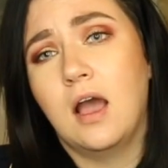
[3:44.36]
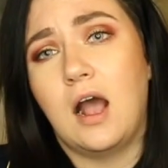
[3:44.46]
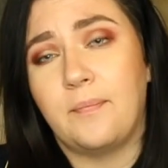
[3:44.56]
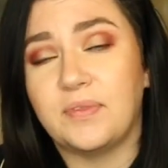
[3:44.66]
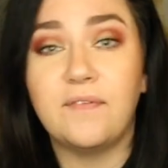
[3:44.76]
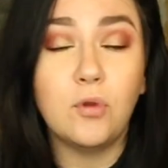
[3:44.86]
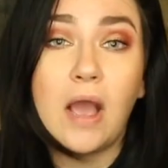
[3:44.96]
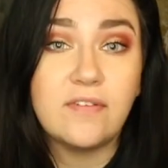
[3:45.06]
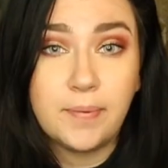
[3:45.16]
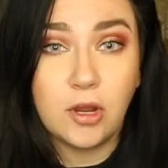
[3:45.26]
if you
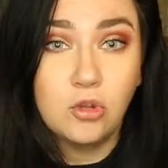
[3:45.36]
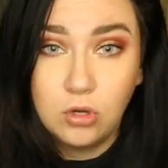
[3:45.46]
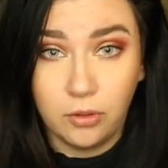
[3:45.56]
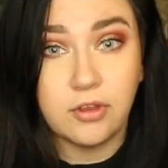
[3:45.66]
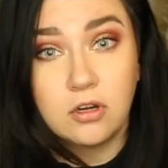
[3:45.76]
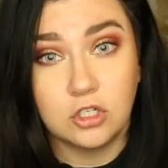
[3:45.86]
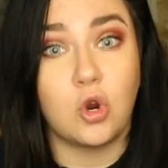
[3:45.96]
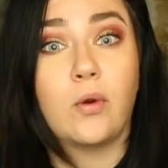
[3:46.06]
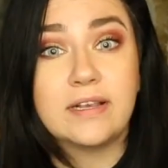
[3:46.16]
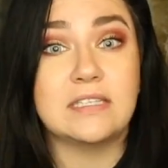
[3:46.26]
have a pair, you know they're
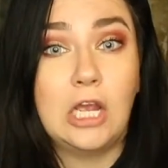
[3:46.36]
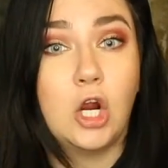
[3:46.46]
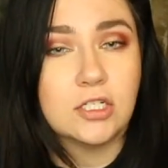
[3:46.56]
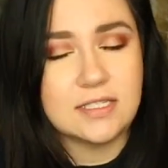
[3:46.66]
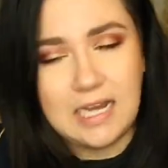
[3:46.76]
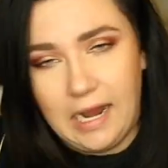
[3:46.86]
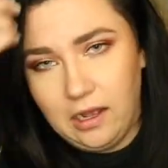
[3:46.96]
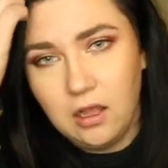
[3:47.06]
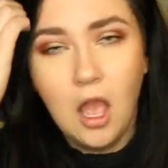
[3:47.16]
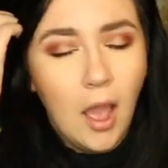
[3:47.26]
notoriously hard to
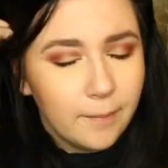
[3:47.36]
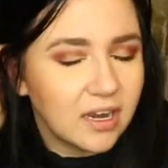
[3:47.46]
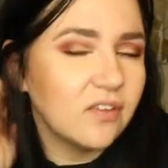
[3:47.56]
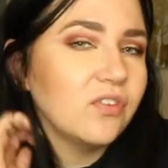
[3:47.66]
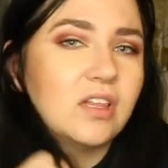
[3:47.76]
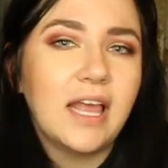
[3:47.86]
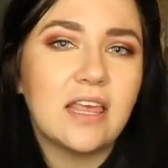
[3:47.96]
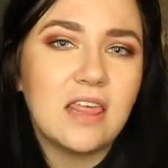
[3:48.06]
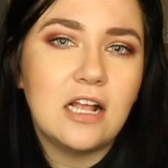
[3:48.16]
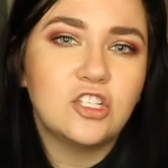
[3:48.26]
style, but I feel like
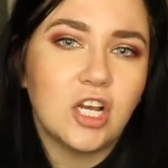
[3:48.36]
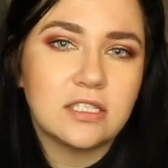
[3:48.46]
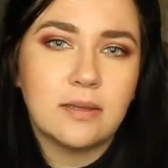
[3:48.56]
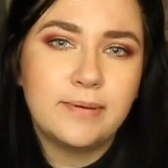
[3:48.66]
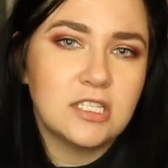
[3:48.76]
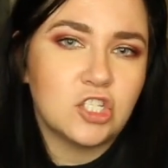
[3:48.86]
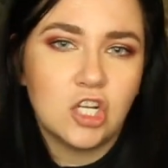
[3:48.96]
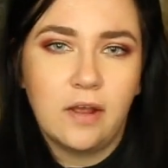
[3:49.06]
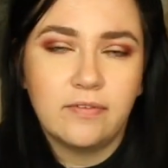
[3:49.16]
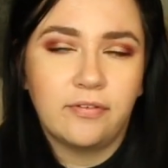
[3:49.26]
that
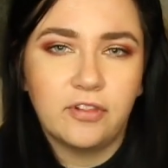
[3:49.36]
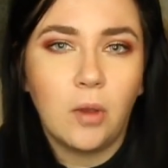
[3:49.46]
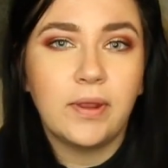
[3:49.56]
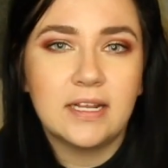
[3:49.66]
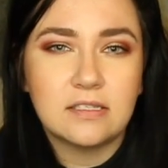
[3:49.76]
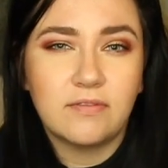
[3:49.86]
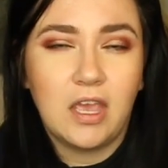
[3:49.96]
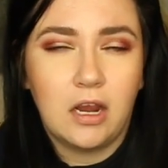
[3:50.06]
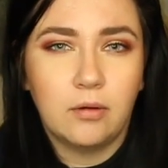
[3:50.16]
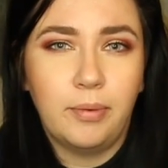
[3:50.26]
juxtaposition of the flowiness of the
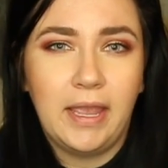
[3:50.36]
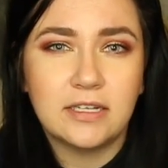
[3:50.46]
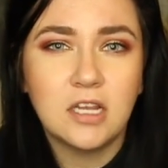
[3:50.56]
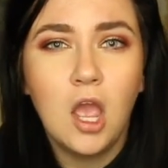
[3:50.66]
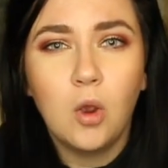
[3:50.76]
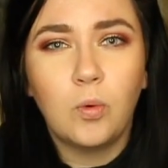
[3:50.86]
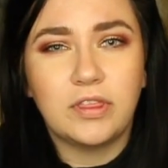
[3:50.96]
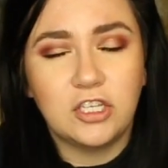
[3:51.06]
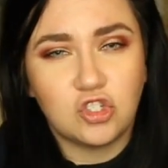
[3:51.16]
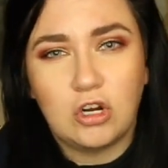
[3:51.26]
harem pant with
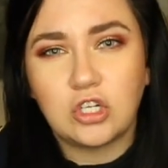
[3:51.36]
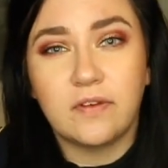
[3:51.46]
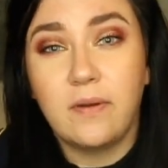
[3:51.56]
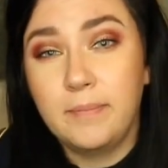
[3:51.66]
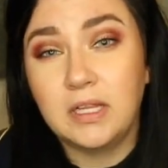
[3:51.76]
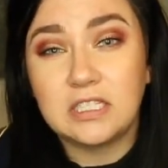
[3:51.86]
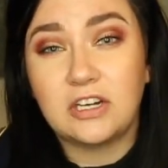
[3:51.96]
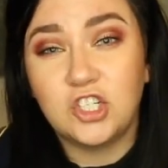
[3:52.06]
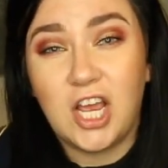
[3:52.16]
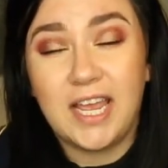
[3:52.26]
the structure of a
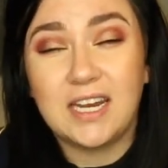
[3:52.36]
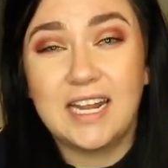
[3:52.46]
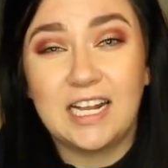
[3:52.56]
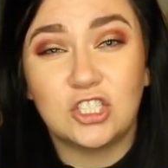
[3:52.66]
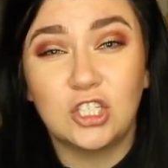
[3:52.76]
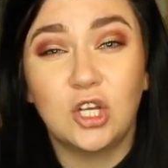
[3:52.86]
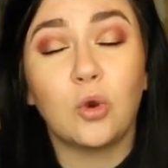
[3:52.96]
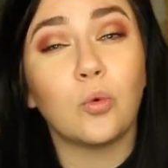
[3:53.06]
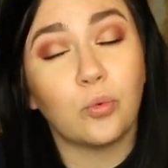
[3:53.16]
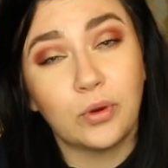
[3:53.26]
military jacket can actually
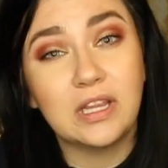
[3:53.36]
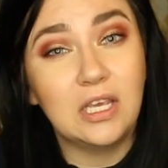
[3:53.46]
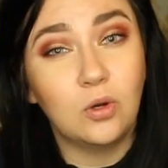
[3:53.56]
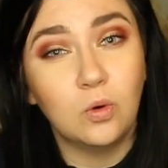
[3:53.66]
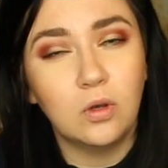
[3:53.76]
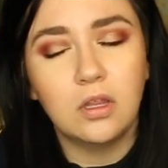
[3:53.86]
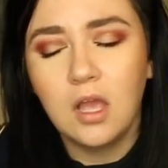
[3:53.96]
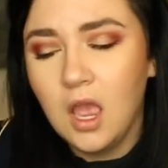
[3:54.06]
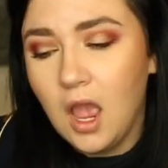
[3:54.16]
look really cool.